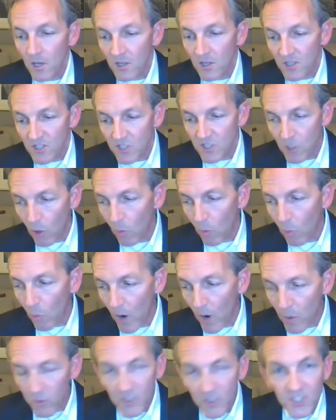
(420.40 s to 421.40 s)
So
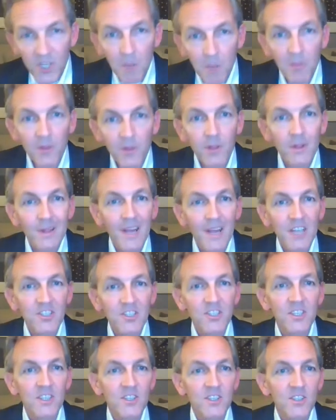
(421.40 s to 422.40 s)
what were some of the
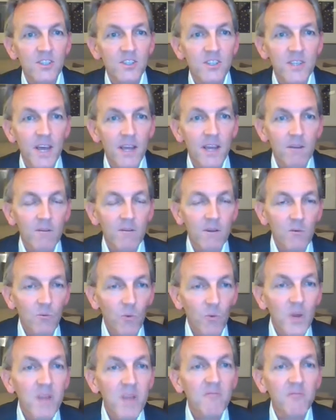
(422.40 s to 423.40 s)
lessons that
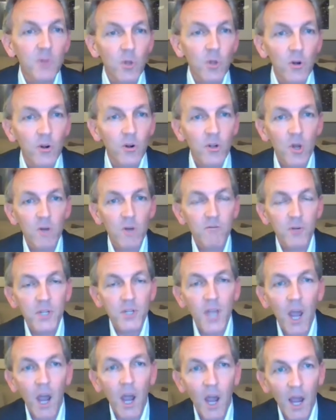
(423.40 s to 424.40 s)
we've learned over
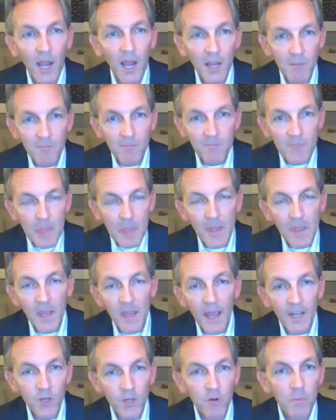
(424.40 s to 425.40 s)
time
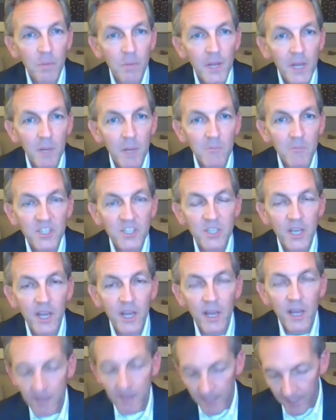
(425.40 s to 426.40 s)
at
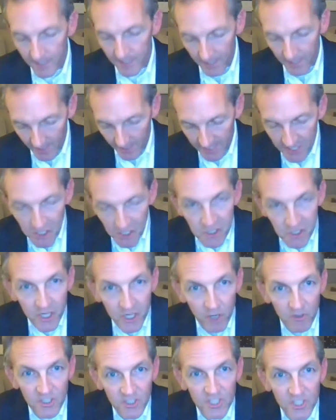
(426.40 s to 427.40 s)
UPMC? And I'd like to
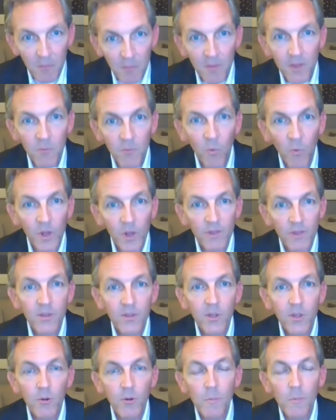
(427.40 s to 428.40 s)
share some of them with
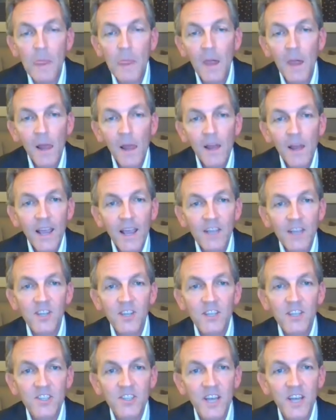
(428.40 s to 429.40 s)
you. As
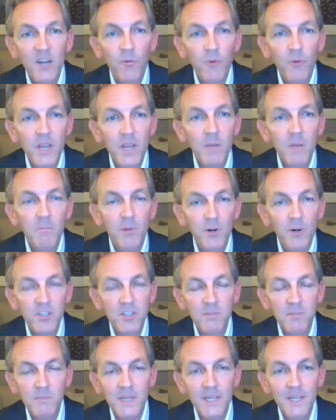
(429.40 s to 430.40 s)
I said,
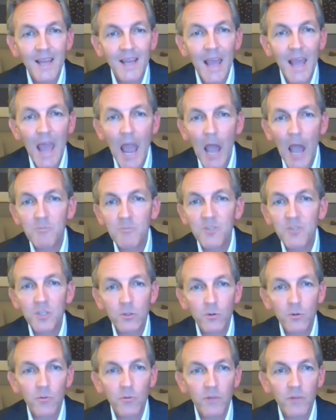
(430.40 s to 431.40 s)
reimbursement
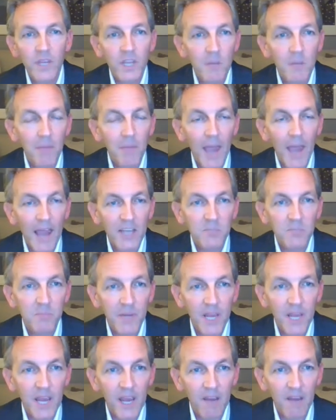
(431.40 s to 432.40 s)
absolutely impacts
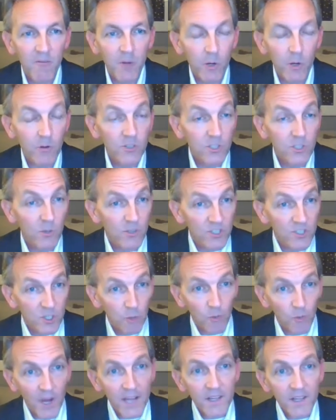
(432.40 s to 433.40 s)
behavior. So it's
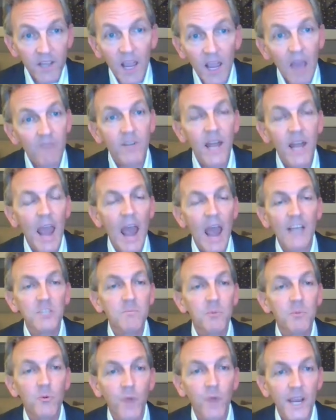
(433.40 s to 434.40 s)
great to have an
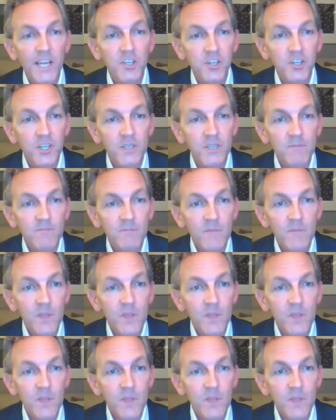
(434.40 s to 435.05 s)
aspiration